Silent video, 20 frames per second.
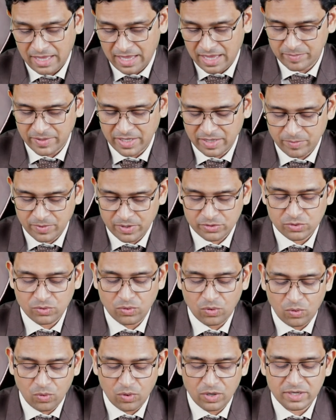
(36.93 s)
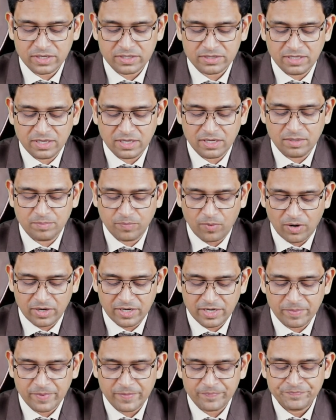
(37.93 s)
I am able to hold the
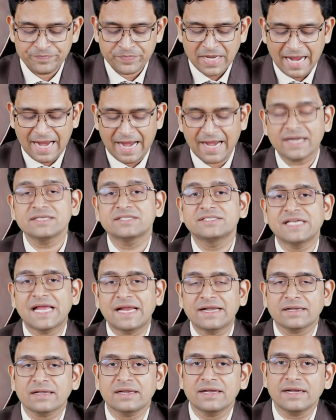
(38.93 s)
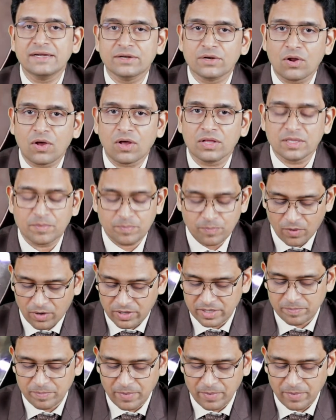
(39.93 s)
polyp and gently draw the polyp